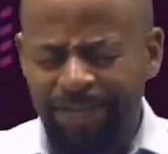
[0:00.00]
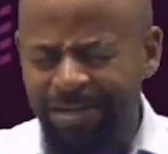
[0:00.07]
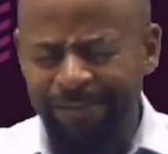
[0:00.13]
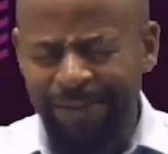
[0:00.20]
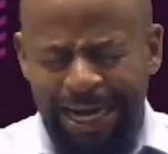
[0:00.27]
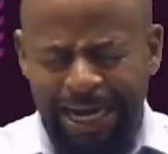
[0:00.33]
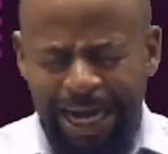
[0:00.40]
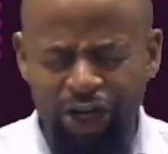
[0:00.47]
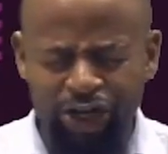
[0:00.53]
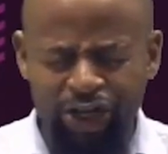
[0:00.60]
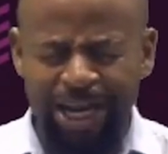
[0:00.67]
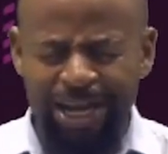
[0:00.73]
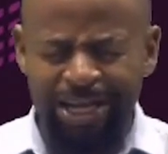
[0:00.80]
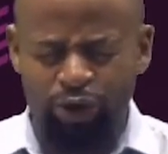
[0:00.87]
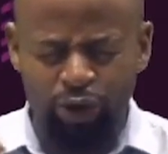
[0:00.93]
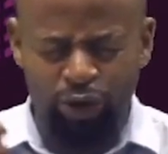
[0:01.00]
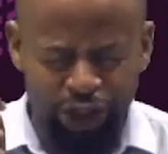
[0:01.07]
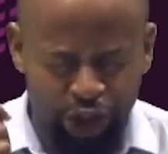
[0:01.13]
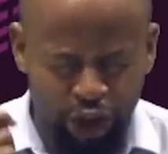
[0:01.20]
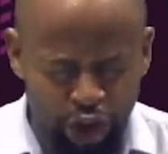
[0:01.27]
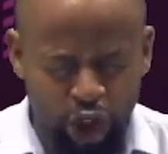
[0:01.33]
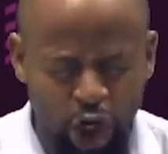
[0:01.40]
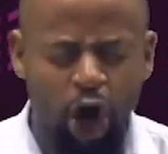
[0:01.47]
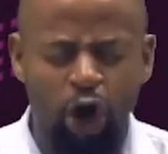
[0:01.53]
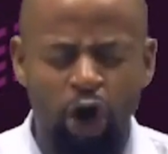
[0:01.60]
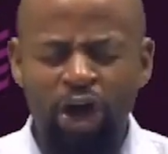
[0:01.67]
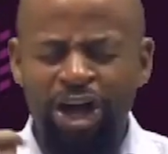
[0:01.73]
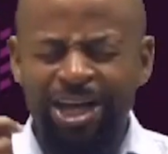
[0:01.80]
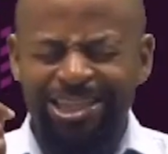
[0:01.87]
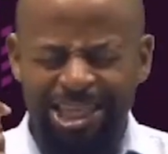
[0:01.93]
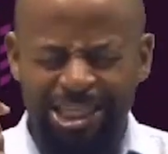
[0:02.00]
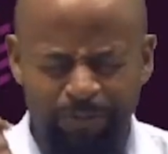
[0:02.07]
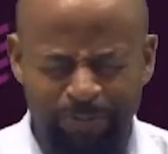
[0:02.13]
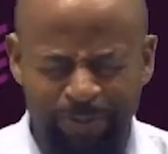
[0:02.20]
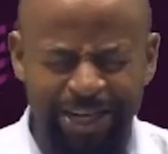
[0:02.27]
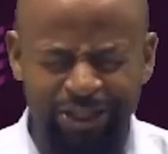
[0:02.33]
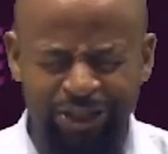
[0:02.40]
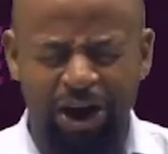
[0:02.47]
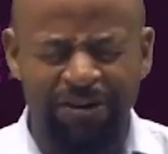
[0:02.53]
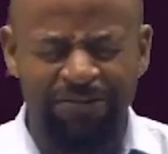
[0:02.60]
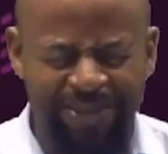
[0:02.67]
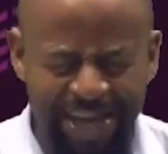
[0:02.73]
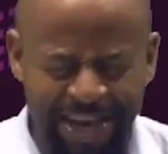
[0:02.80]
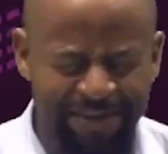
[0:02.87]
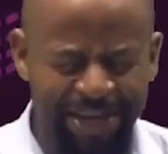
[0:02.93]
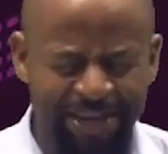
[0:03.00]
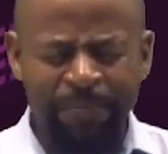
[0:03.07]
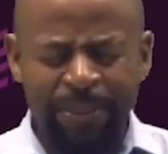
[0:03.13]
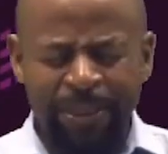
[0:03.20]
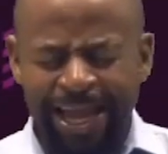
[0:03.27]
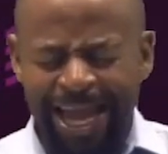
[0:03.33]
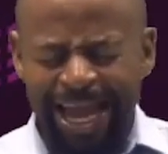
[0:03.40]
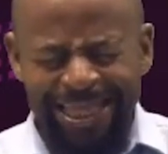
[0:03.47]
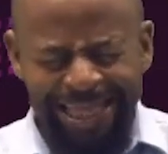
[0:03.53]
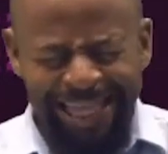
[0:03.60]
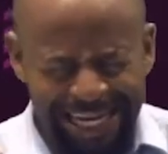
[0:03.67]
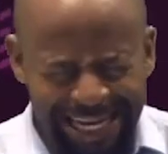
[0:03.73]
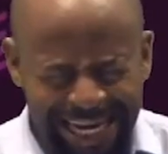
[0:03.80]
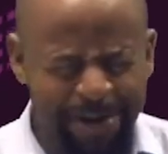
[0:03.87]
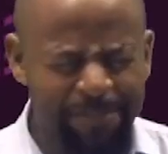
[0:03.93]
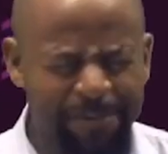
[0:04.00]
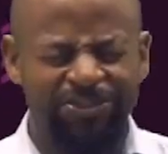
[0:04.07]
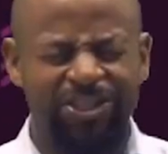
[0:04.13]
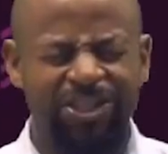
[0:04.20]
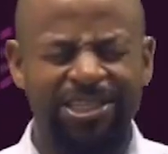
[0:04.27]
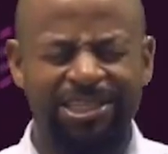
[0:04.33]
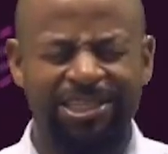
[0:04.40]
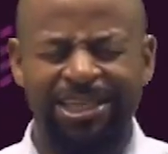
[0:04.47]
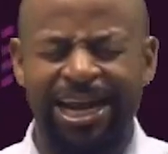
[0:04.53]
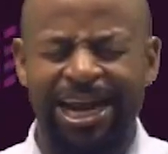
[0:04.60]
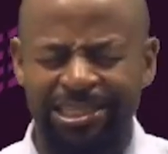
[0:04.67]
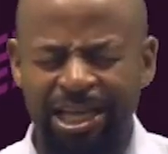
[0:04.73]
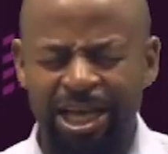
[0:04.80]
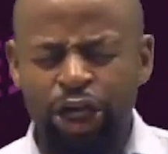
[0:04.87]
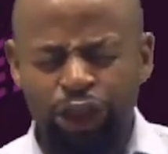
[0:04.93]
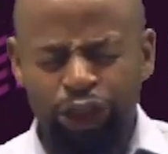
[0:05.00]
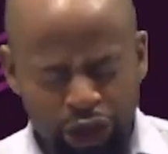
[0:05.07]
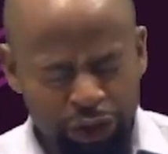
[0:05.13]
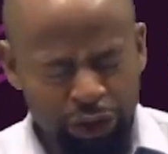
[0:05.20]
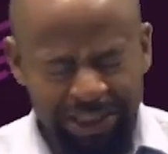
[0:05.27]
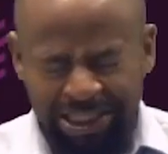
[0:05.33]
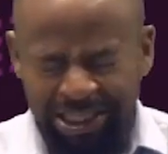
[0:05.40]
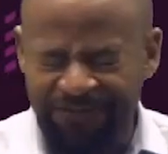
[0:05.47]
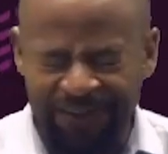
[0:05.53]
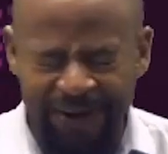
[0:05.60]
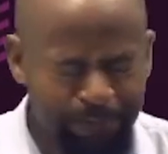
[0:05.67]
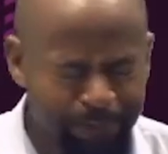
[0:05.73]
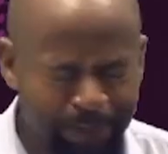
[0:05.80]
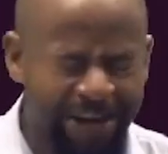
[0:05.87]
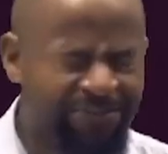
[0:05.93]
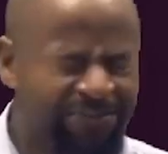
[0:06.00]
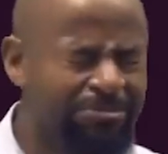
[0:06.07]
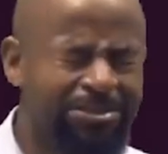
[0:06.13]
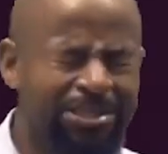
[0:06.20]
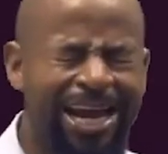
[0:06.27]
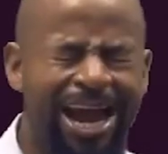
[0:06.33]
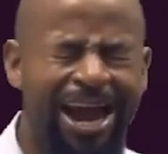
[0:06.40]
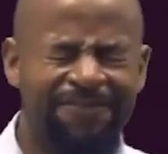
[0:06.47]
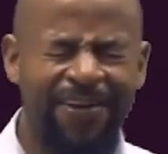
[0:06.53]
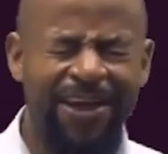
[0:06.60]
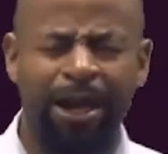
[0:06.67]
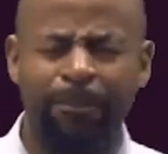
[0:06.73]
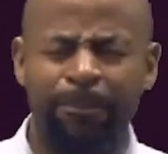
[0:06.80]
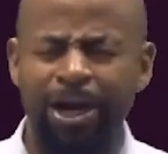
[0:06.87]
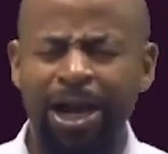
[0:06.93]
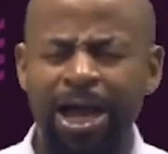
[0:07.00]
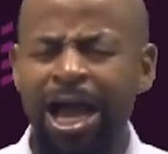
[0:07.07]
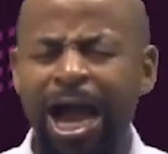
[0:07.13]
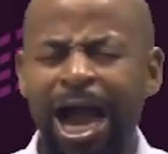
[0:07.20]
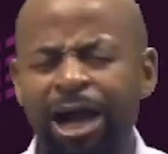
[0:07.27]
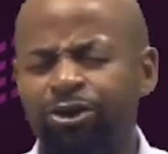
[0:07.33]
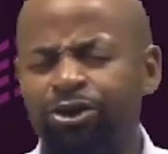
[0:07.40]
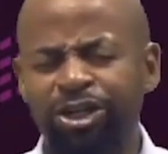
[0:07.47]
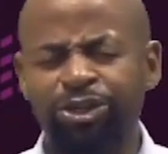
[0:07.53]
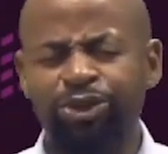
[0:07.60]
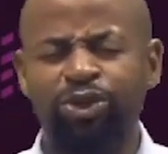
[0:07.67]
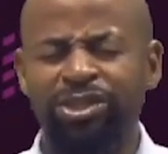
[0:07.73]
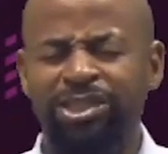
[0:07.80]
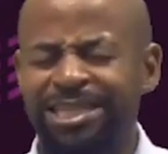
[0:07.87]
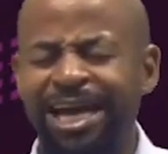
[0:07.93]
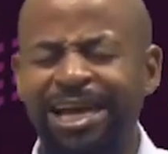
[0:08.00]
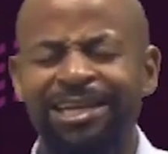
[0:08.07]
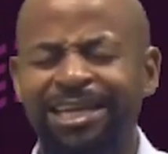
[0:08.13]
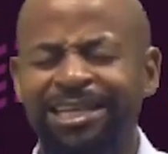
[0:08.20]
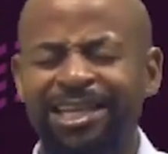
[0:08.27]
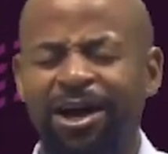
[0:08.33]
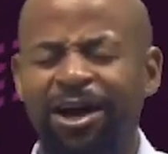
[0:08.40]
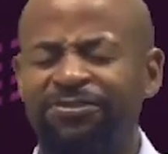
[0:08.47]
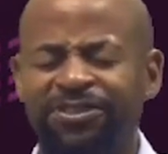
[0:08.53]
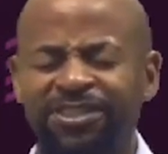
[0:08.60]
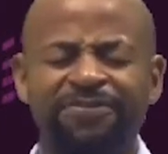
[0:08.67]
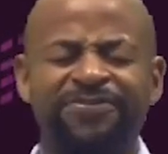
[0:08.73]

Mudimaka Lukilen, to restore the spirit of giving in the name of Jesus Christ, to use different platforms that are available according to standards of